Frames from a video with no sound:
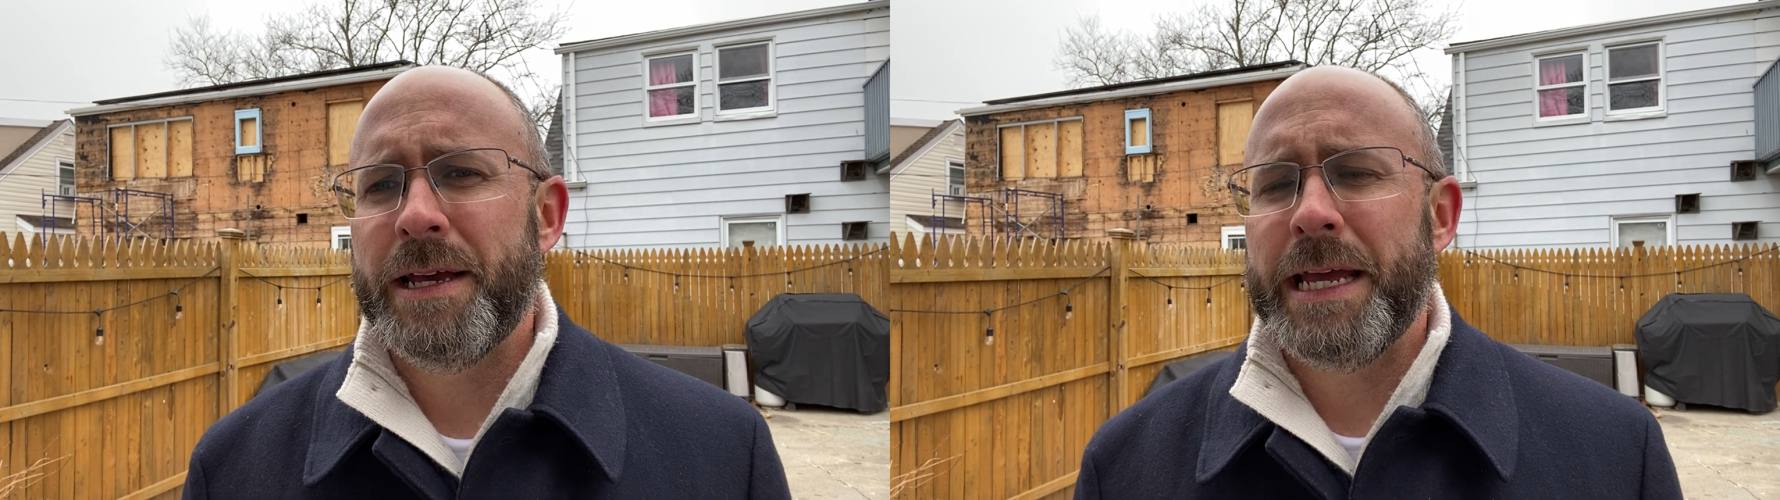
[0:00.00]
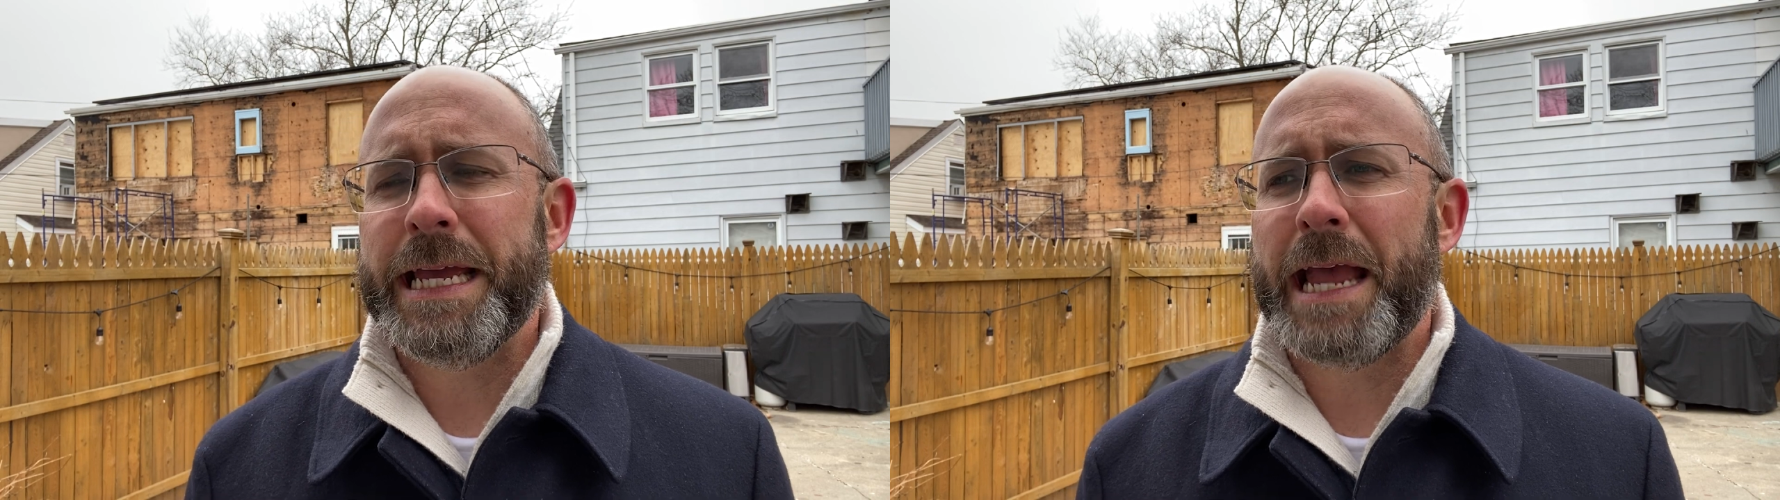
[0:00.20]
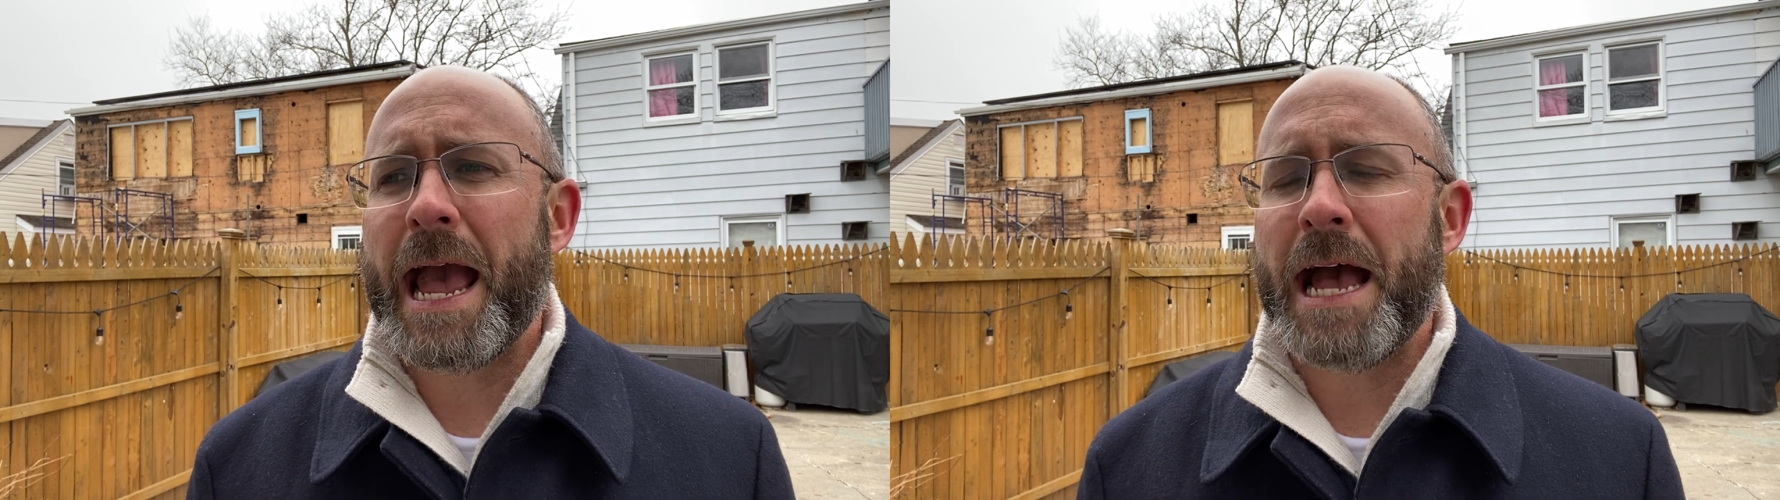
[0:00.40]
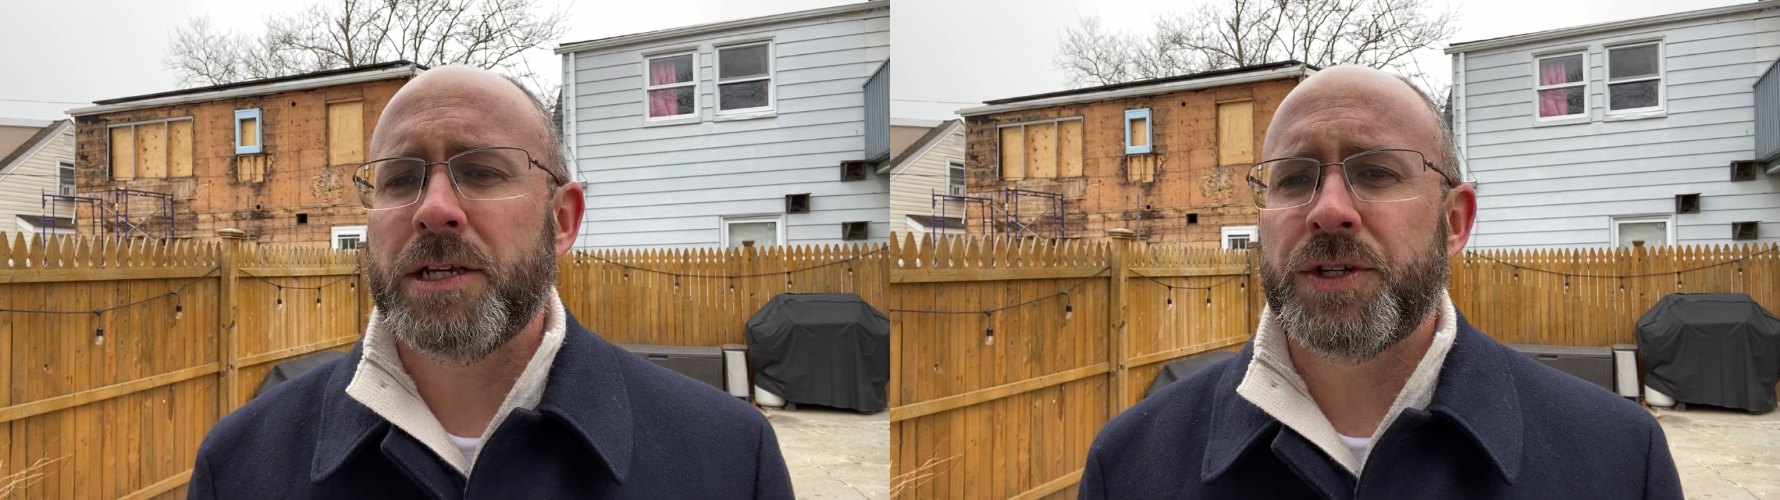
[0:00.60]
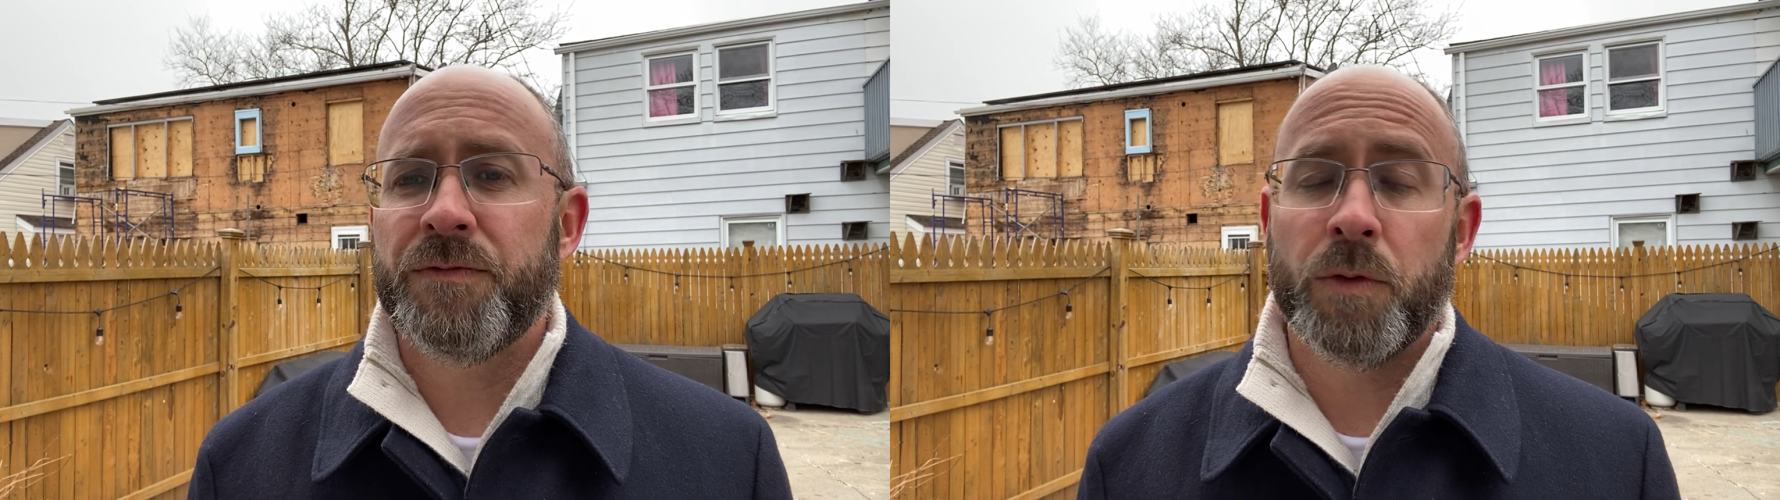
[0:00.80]
He
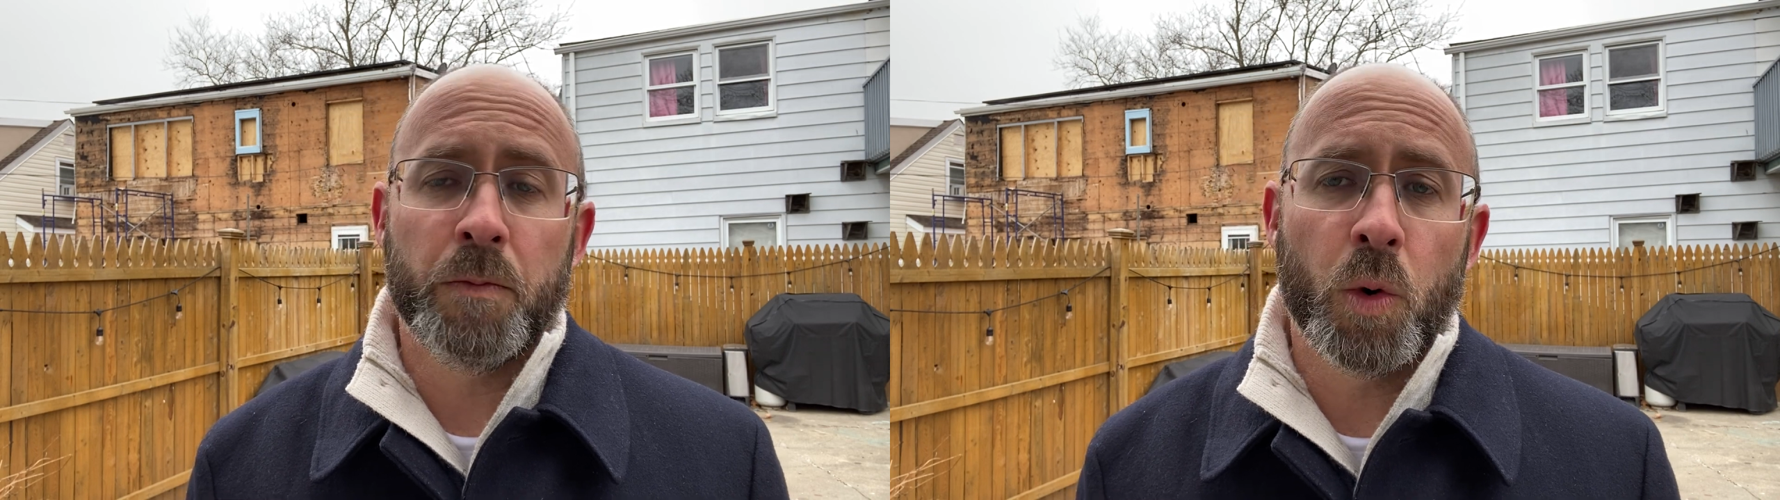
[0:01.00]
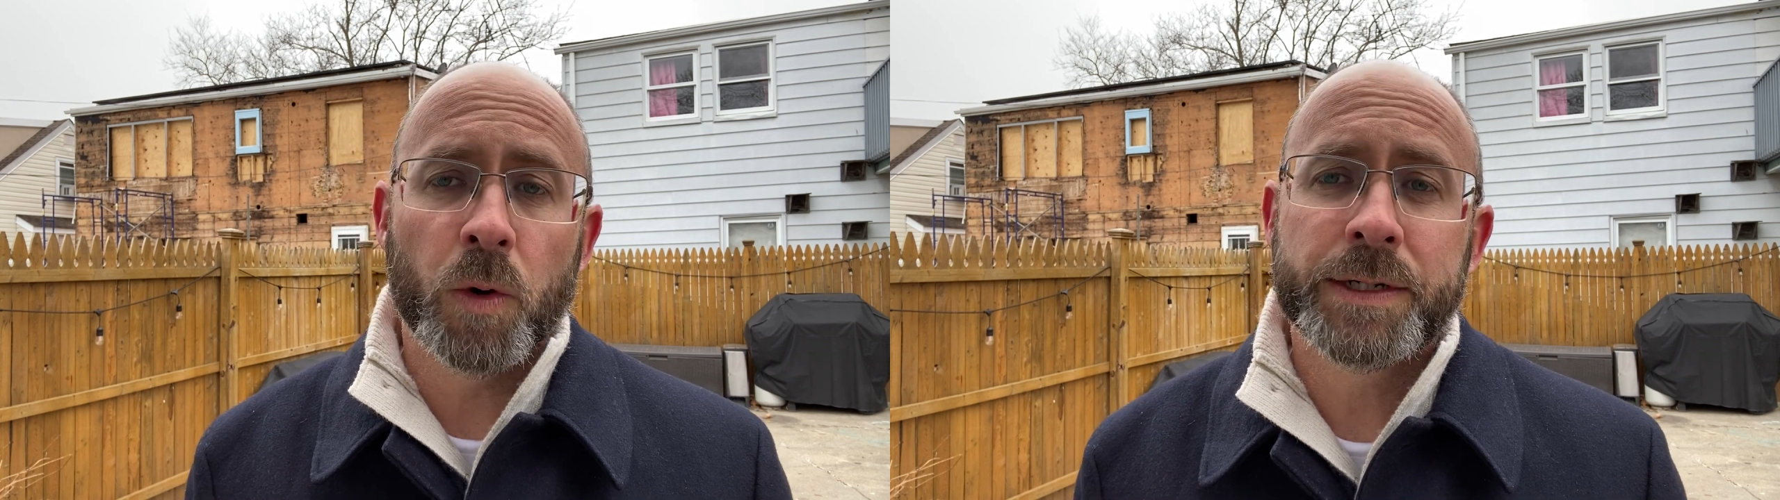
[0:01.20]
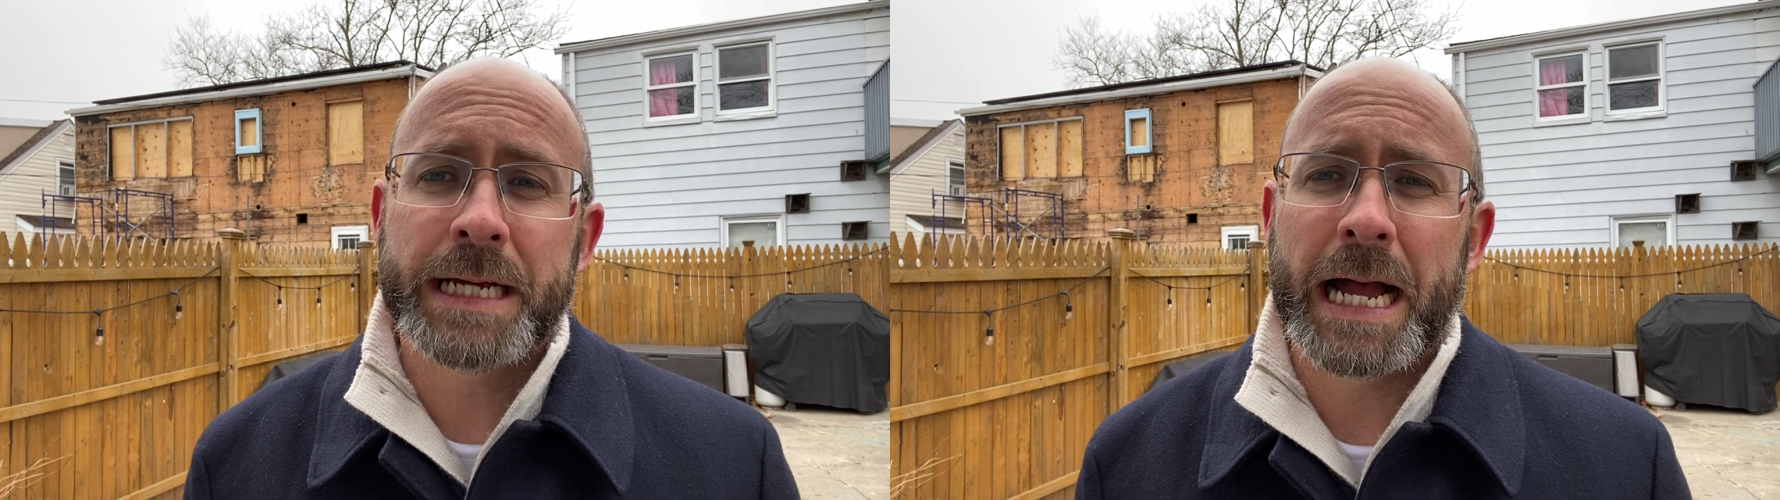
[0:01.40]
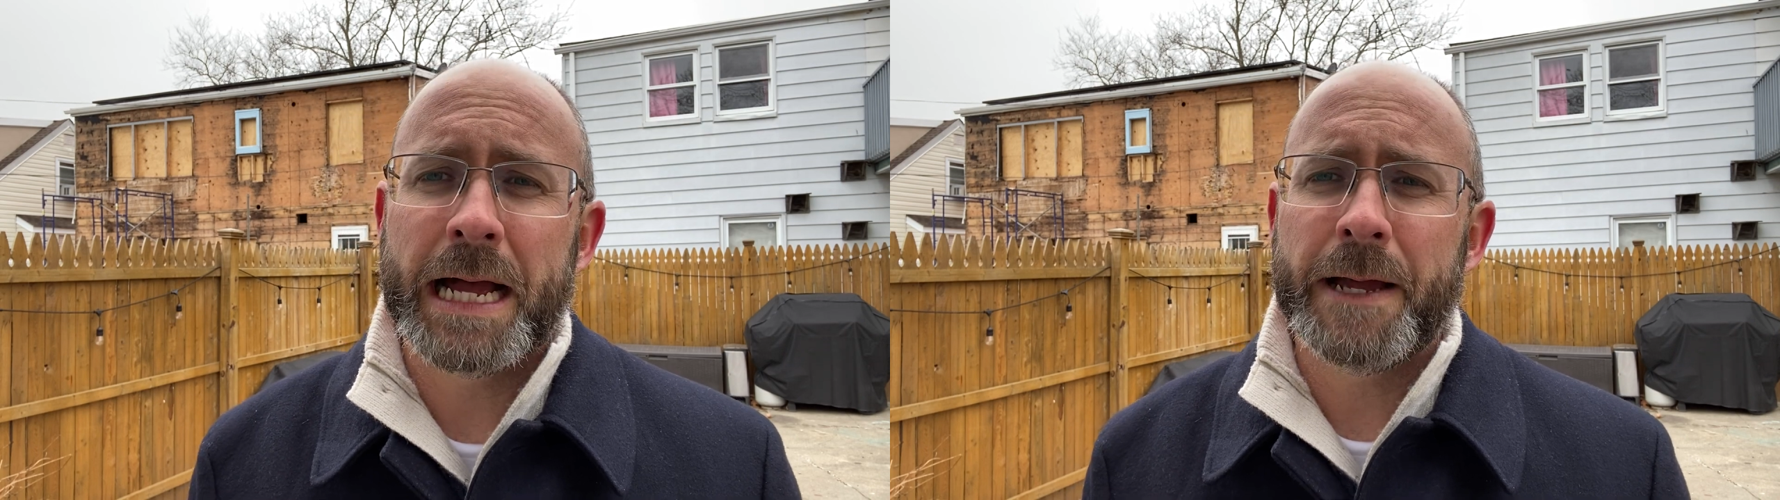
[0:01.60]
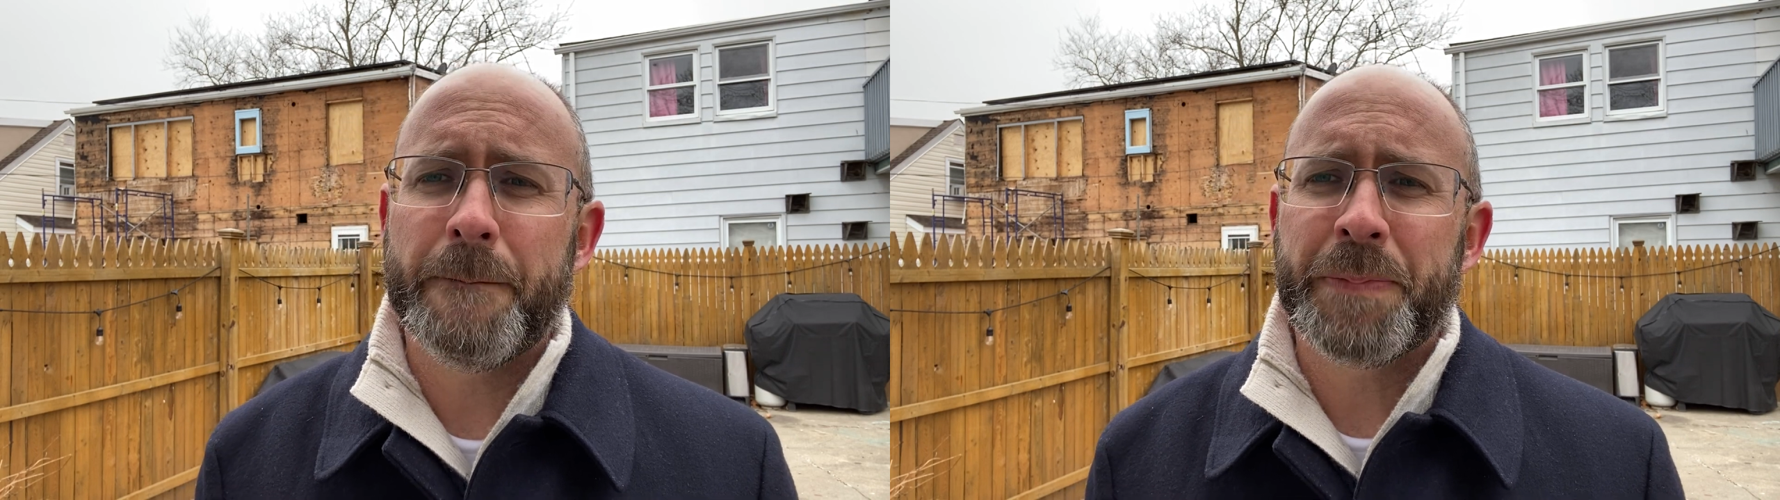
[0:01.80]
asked for more
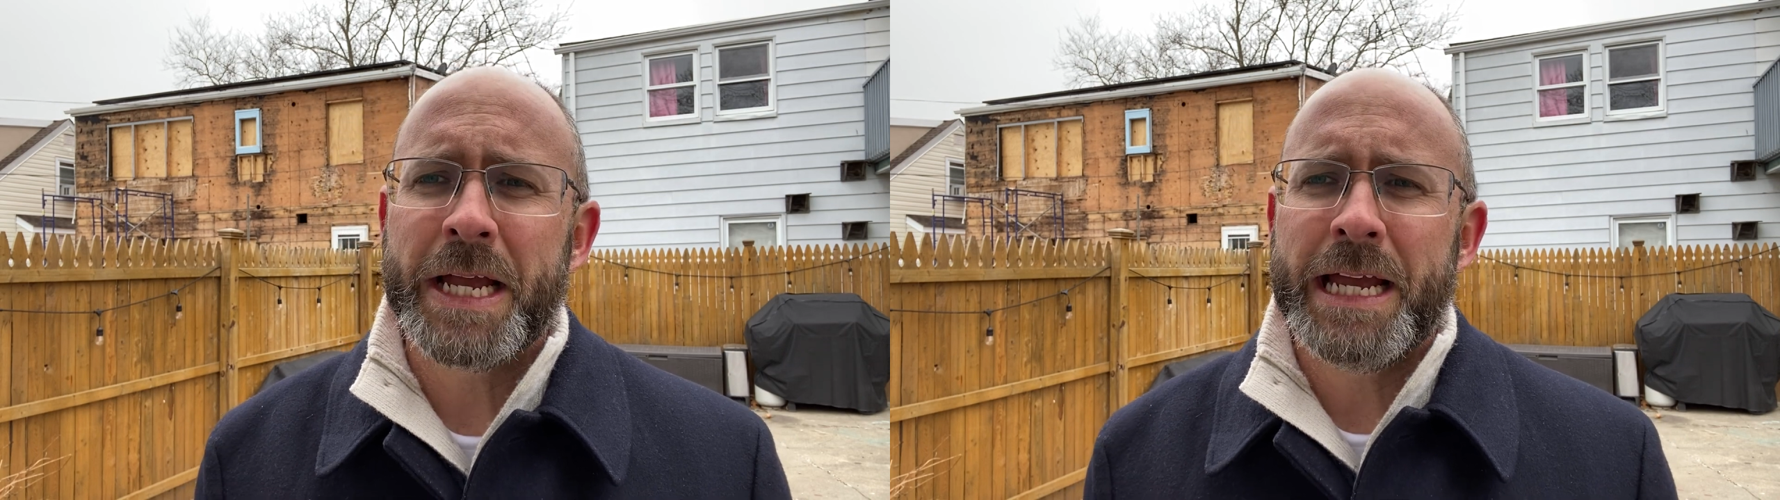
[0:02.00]
time.